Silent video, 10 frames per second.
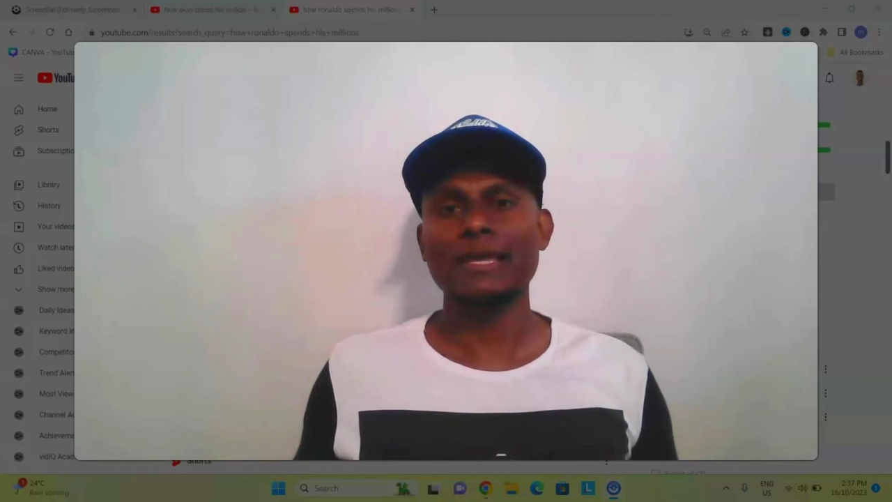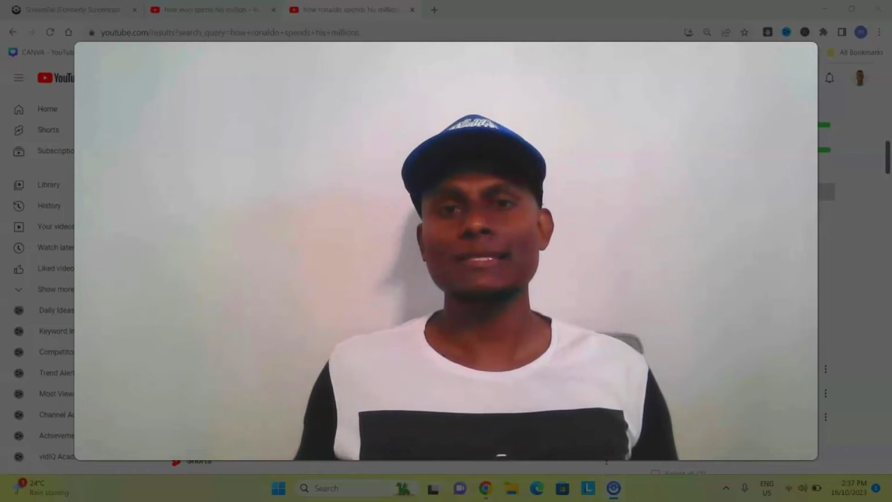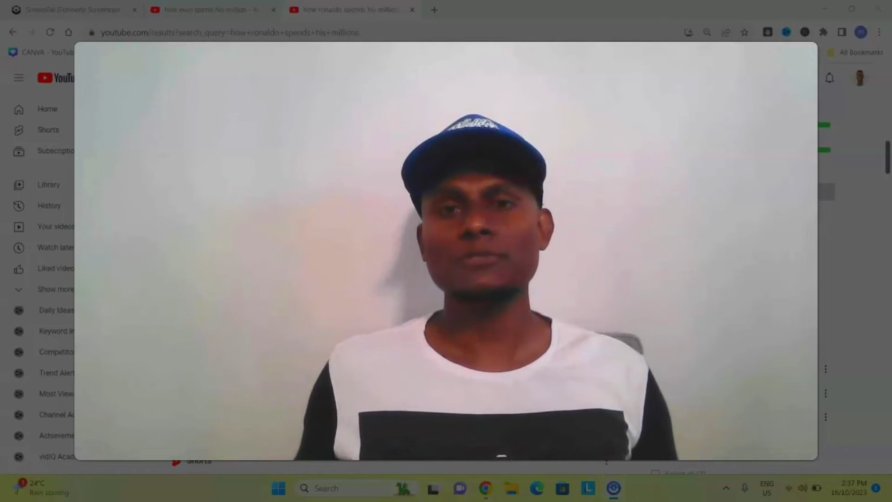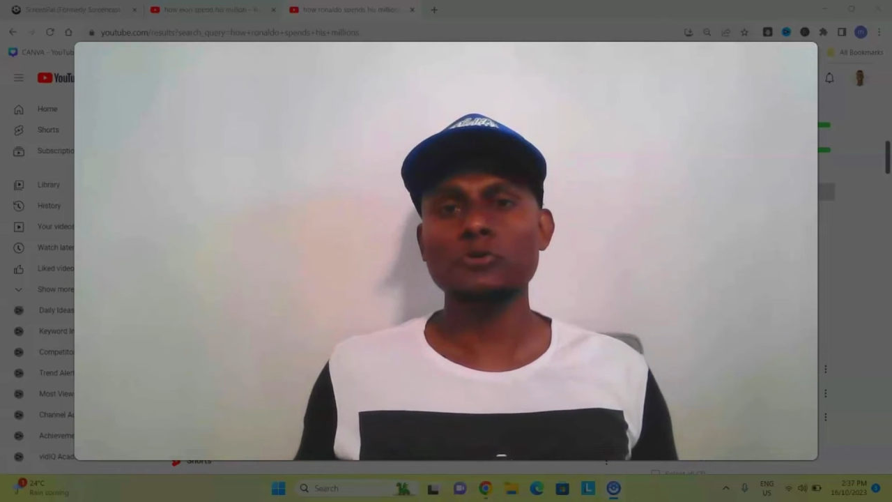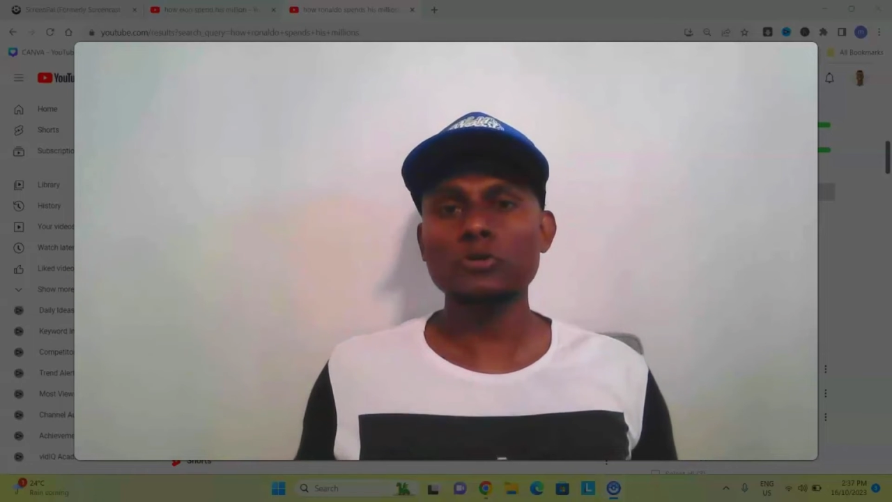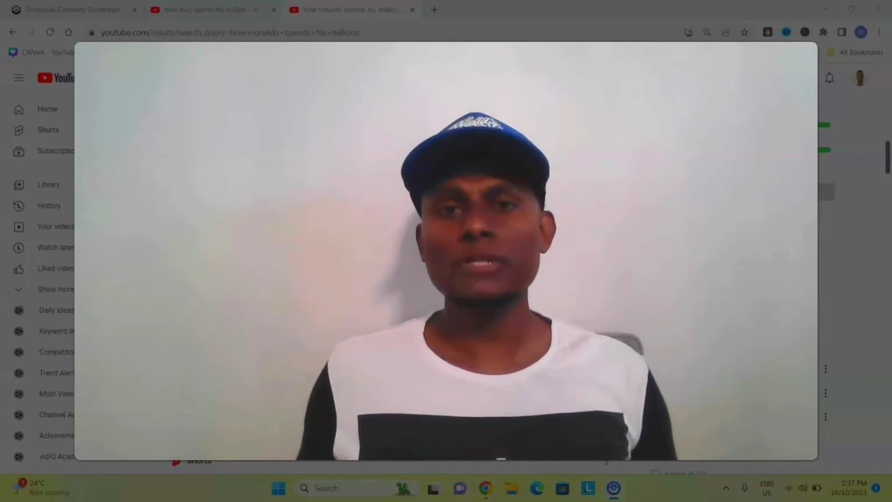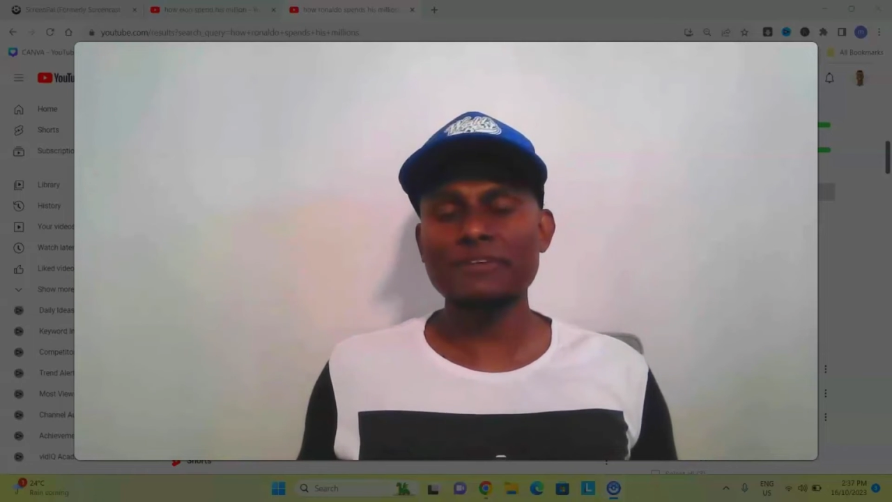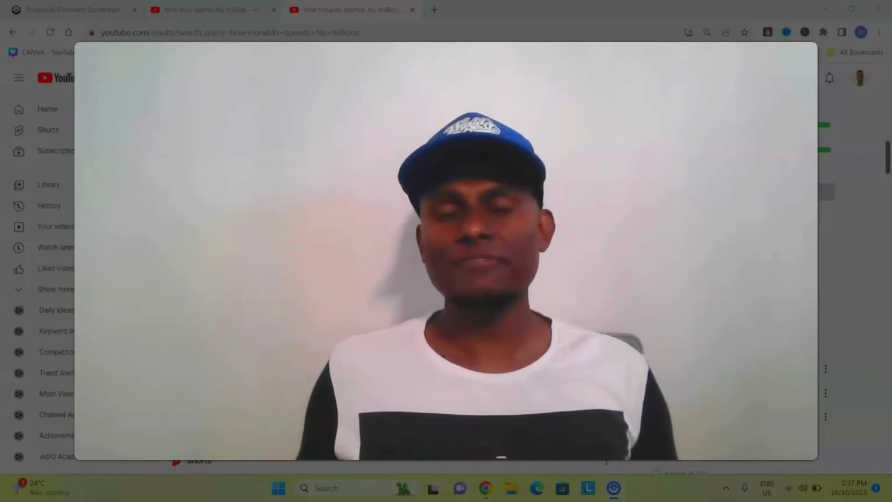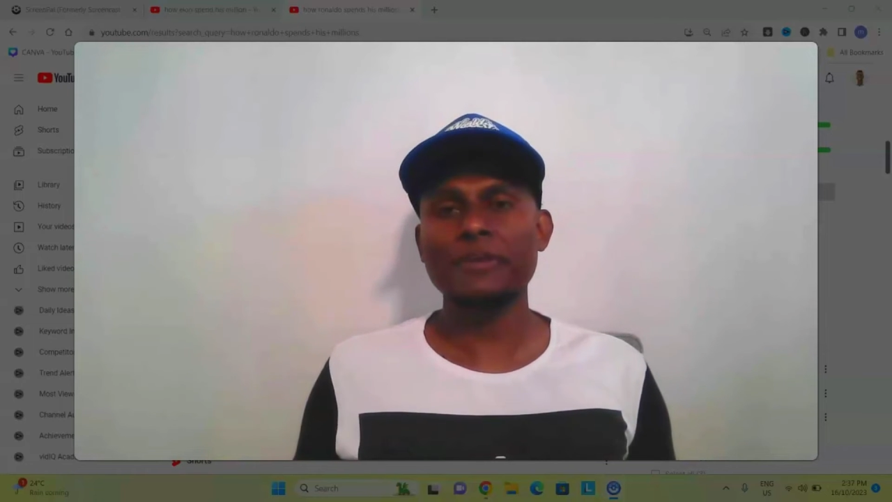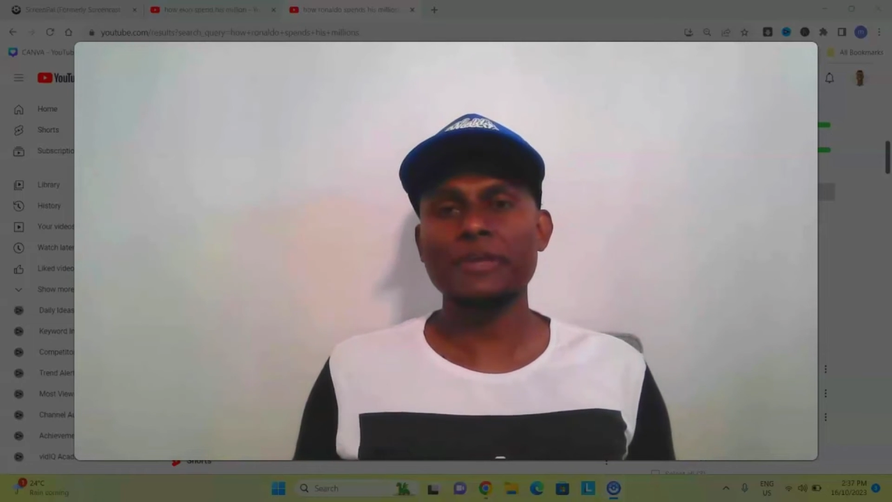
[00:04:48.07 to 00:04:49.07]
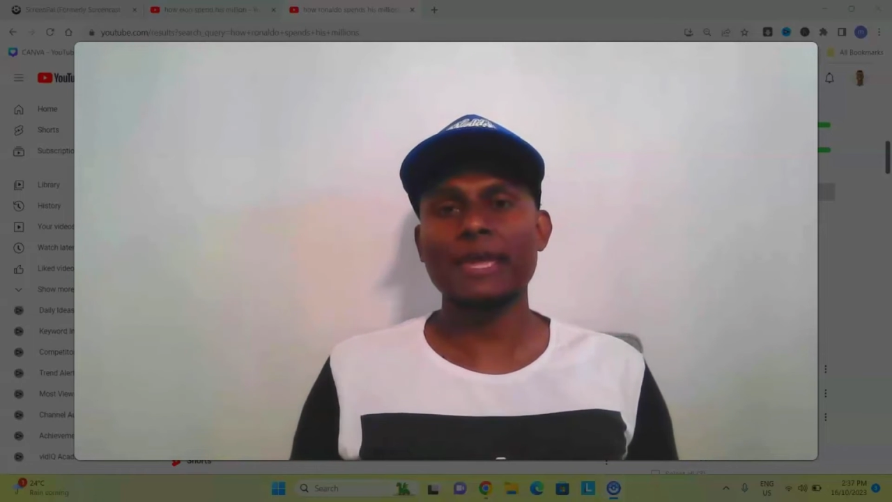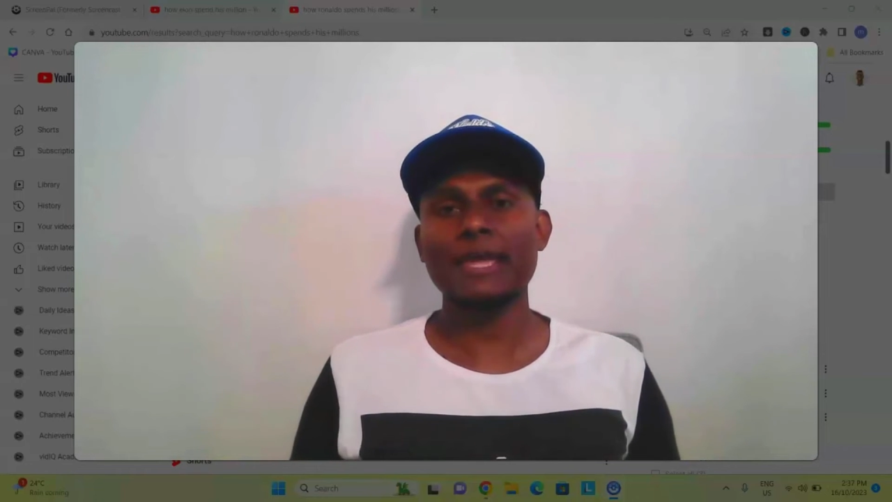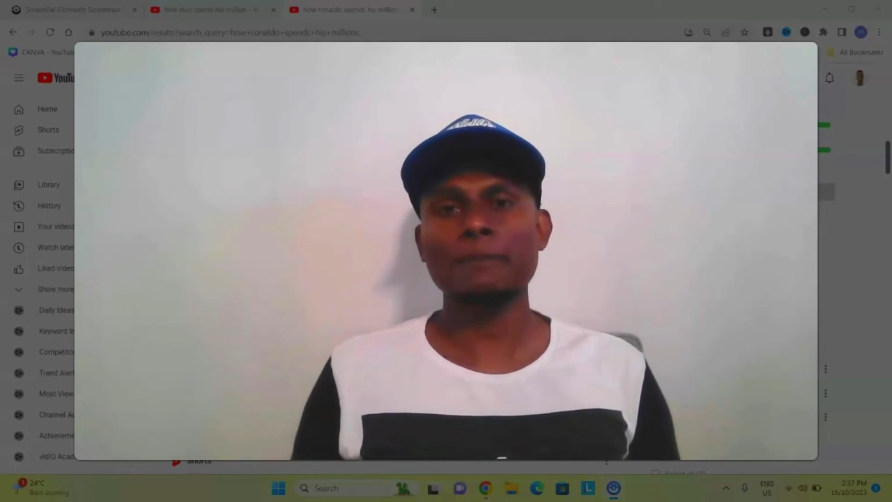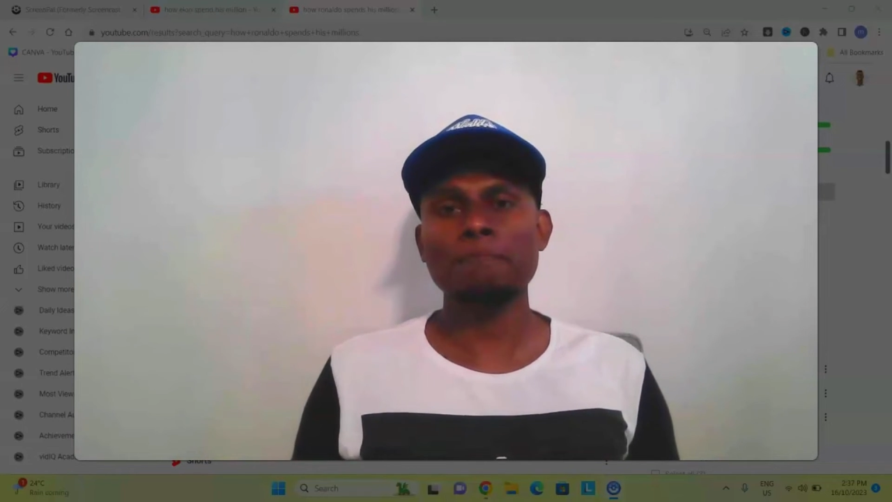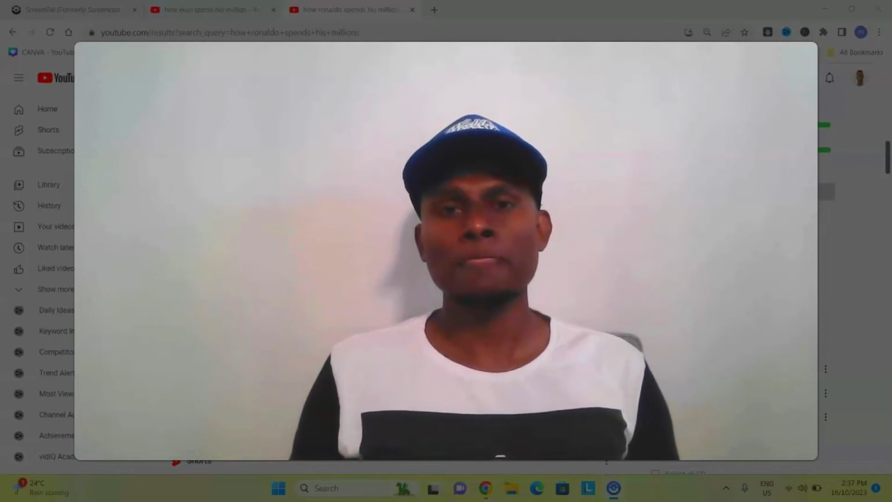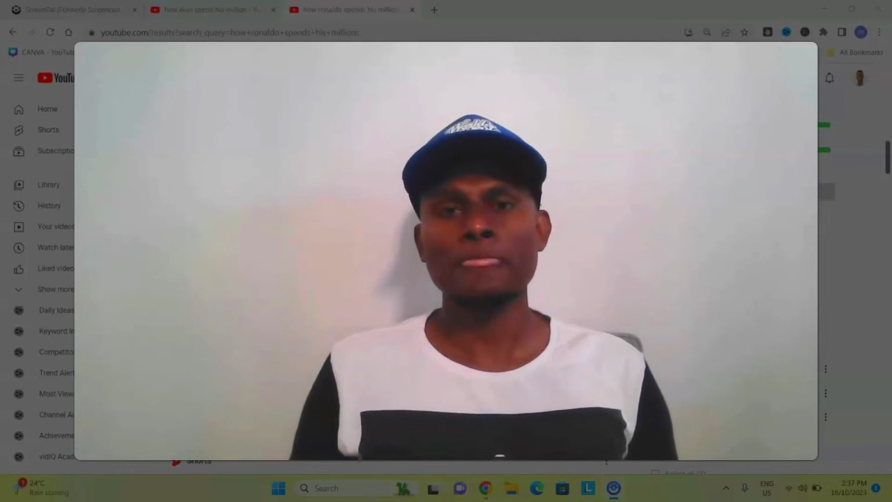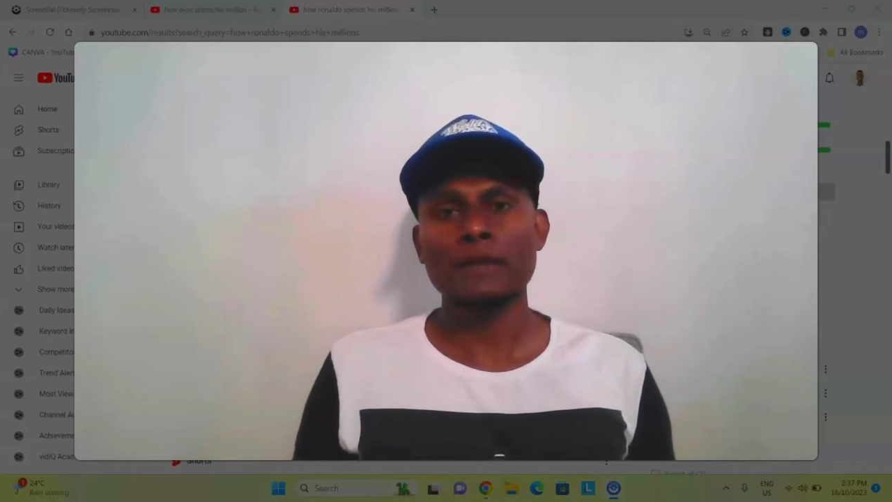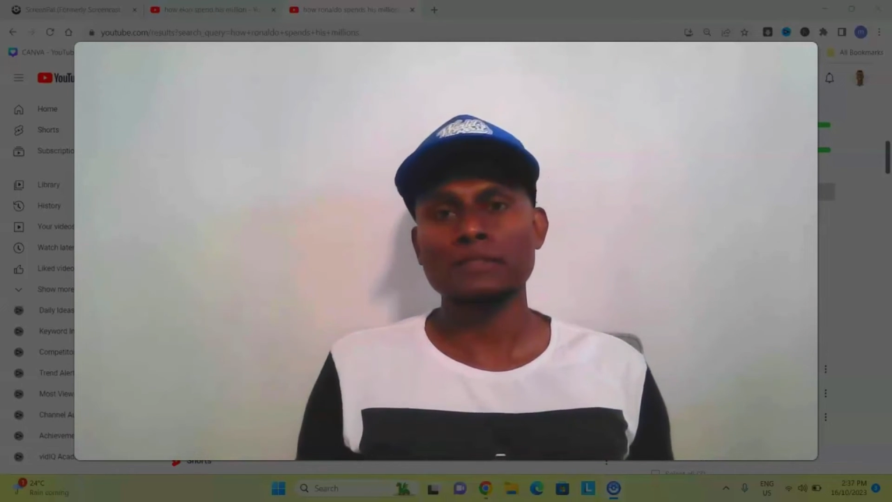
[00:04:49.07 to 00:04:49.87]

it's good if you can